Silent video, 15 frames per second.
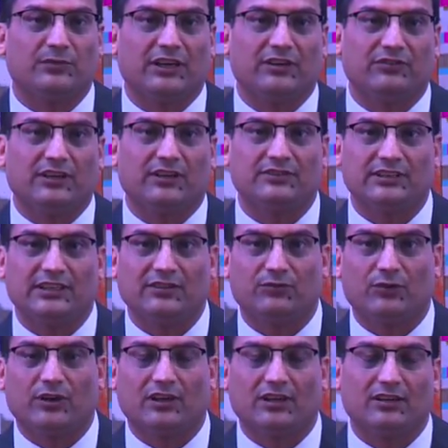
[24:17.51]
that we have seen
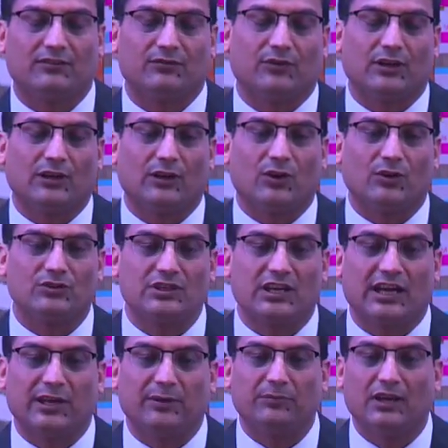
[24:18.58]
for a long
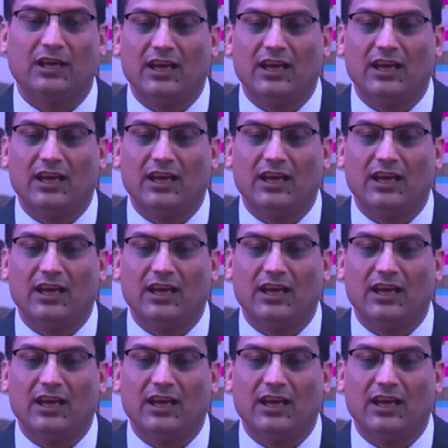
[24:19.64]
time.